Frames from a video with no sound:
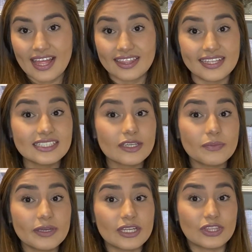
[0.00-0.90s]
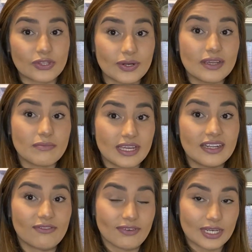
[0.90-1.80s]
This could be a
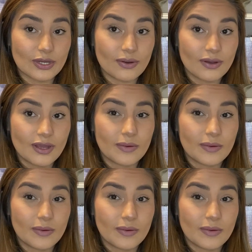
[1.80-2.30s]
30-minute video,